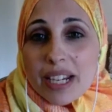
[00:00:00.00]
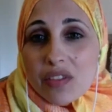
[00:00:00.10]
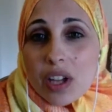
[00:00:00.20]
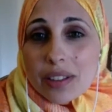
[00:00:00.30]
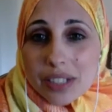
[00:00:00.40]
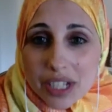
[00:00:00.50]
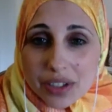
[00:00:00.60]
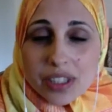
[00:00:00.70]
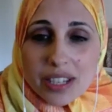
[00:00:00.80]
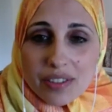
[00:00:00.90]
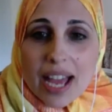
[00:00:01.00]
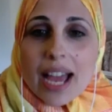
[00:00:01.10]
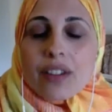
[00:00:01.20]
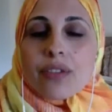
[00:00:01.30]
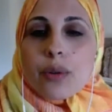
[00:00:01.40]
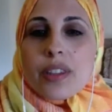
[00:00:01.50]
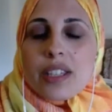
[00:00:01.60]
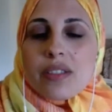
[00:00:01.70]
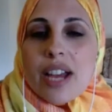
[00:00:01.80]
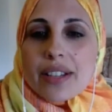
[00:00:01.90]
volunteers they've had for
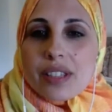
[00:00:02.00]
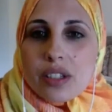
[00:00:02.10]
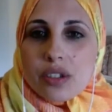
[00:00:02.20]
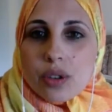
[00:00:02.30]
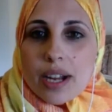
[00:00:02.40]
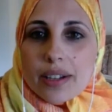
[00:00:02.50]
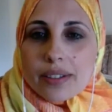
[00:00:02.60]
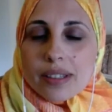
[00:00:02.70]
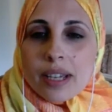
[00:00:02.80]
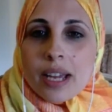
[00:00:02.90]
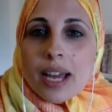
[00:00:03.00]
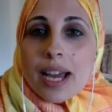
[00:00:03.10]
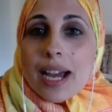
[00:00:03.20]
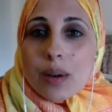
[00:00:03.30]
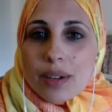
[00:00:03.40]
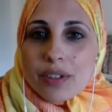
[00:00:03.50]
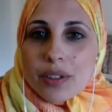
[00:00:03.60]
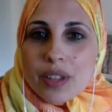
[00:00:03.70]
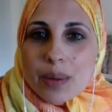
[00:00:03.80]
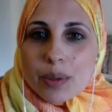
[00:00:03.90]
these vaccine trials. However,
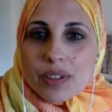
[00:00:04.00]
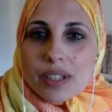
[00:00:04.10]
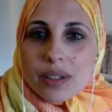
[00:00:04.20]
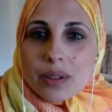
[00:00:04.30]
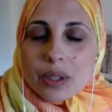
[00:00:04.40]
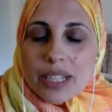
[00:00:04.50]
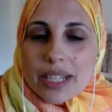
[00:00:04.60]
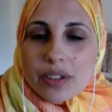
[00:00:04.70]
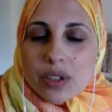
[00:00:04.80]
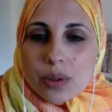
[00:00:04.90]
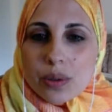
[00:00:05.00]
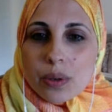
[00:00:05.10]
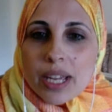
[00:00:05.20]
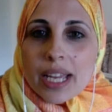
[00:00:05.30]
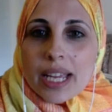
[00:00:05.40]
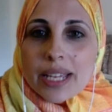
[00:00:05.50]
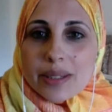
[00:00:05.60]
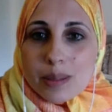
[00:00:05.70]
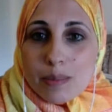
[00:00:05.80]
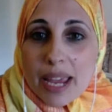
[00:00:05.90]
they were still looking to
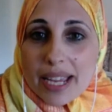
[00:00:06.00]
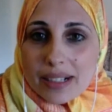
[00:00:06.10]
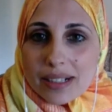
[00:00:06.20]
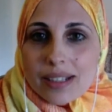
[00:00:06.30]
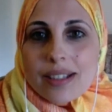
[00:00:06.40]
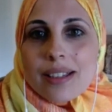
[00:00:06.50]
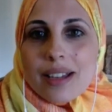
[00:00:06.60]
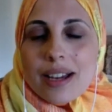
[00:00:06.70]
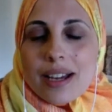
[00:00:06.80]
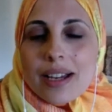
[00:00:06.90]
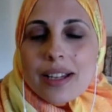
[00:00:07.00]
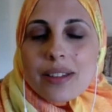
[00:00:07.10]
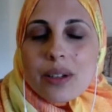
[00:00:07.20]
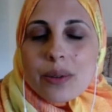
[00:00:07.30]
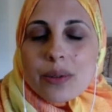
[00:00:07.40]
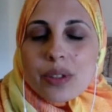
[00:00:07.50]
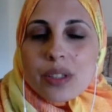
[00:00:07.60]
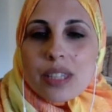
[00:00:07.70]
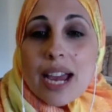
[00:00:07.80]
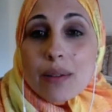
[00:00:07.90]
expand
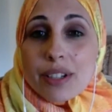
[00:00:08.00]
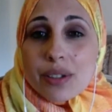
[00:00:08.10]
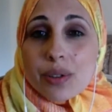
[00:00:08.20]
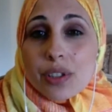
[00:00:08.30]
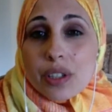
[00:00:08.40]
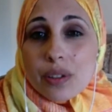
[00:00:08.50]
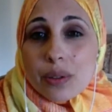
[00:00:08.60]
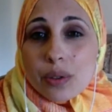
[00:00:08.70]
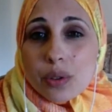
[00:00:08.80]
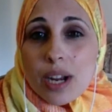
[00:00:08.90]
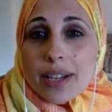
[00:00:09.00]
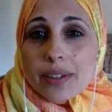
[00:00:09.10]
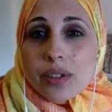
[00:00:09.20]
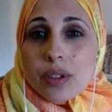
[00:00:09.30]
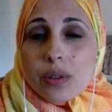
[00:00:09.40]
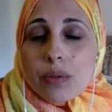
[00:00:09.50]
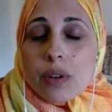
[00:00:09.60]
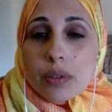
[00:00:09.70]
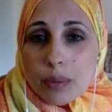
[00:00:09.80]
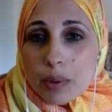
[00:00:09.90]
that research and those trials to
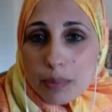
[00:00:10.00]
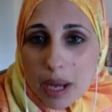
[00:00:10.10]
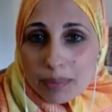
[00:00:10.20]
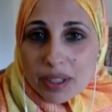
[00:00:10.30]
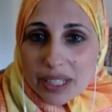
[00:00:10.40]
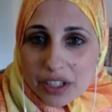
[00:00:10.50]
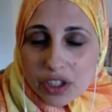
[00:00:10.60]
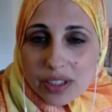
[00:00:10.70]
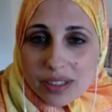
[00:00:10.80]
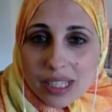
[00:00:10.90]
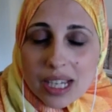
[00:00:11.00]
vulnerable populations.